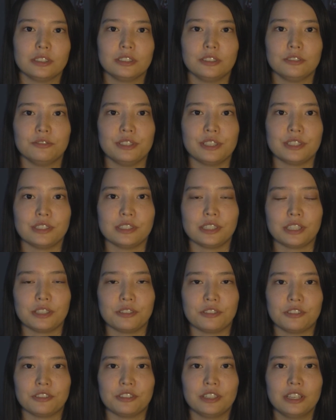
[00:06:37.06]

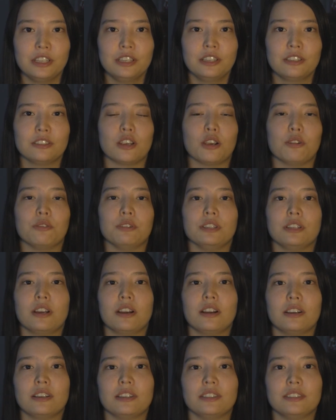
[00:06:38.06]
reconsider going
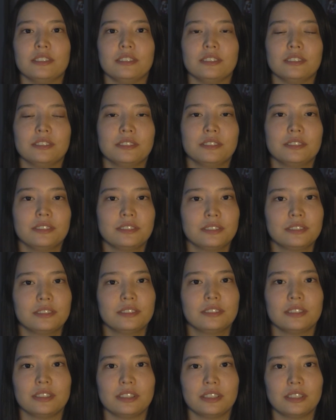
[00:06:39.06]
on
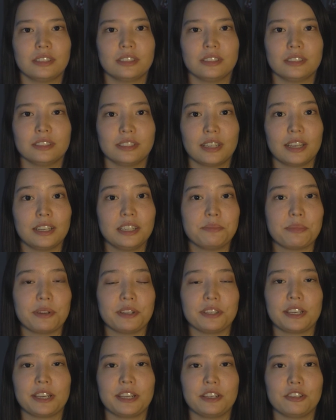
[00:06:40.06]
anxiety
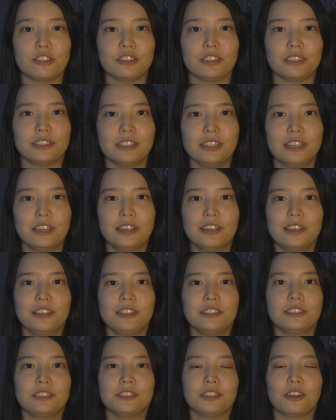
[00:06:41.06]
medication.
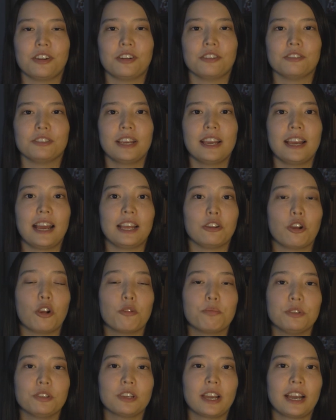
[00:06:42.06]
So yeah, I
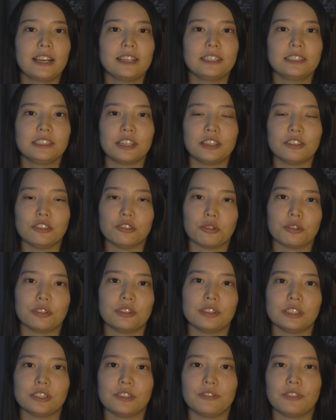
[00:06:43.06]
hope you guys
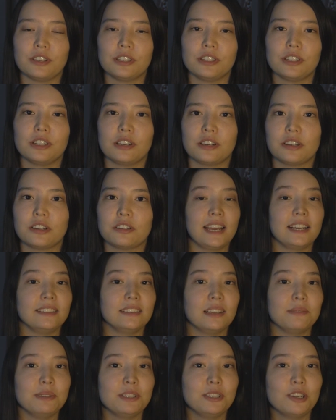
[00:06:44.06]
enjoyed this video. Yeah,
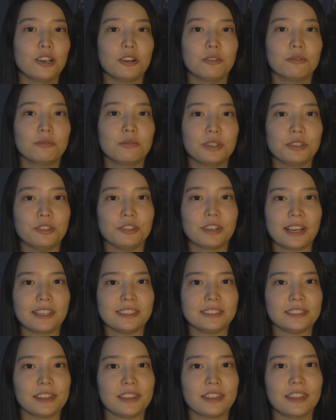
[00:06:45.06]
let me know what you
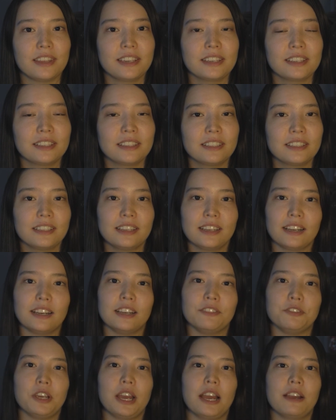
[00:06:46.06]
guys think.
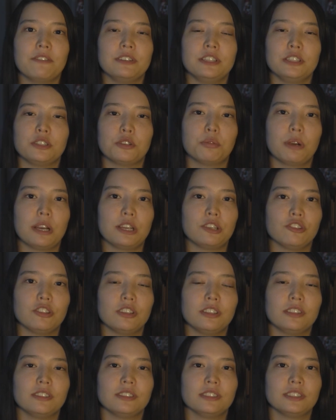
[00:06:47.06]
If you have any
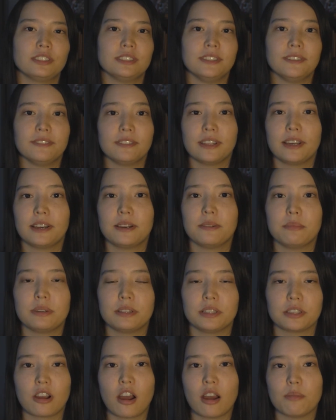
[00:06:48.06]
questions, leave them
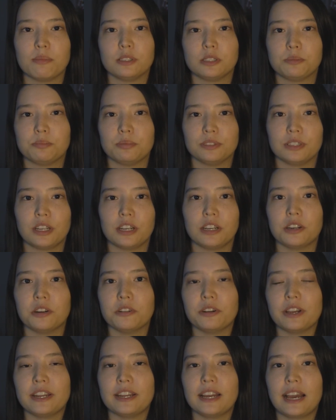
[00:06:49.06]
in the comments
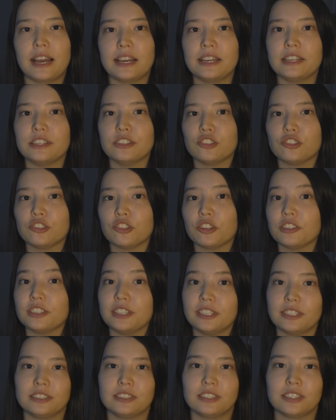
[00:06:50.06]
below and I
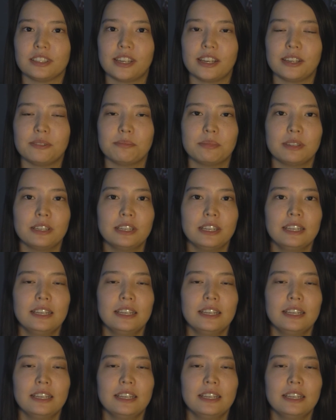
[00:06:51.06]
should get to them.